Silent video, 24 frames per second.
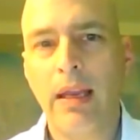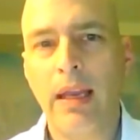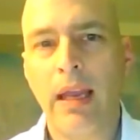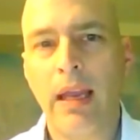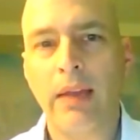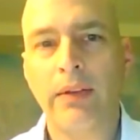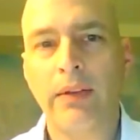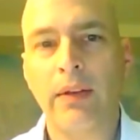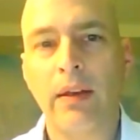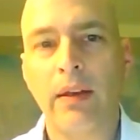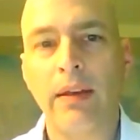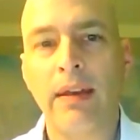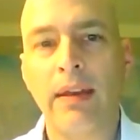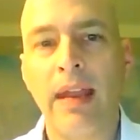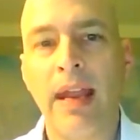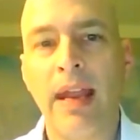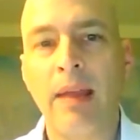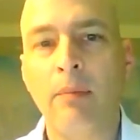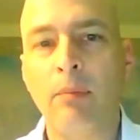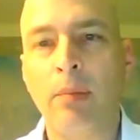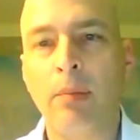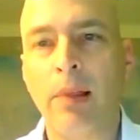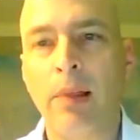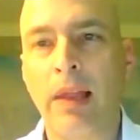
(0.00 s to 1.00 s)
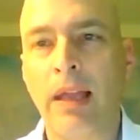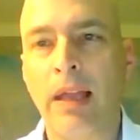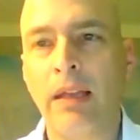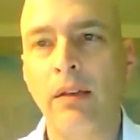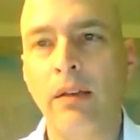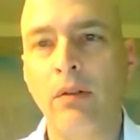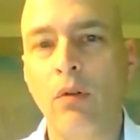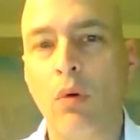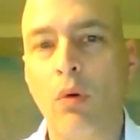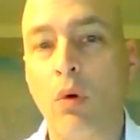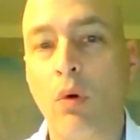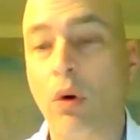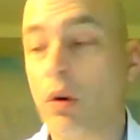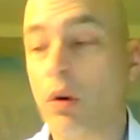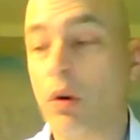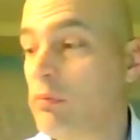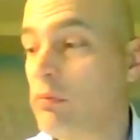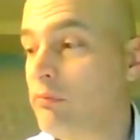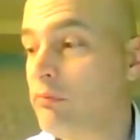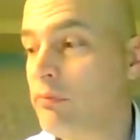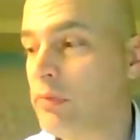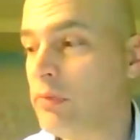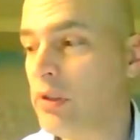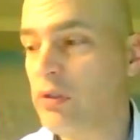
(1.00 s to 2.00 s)
as a nameplate, or
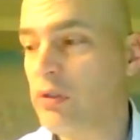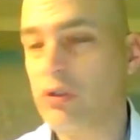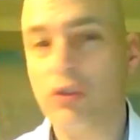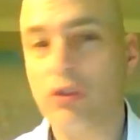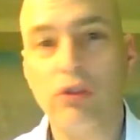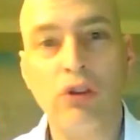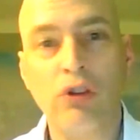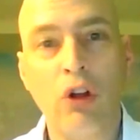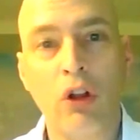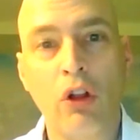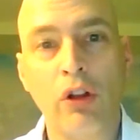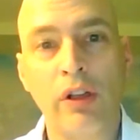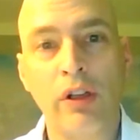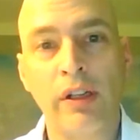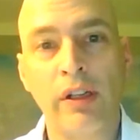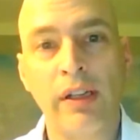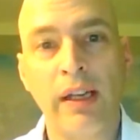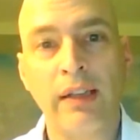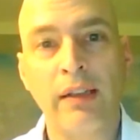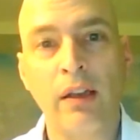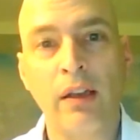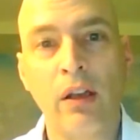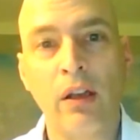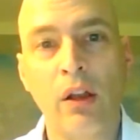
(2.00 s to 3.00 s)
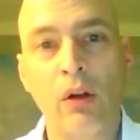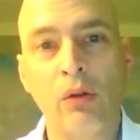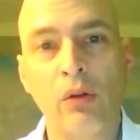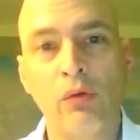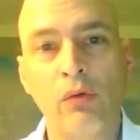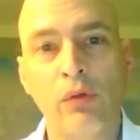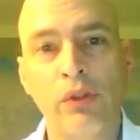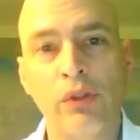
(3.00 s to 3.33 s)
let's just call it connected load,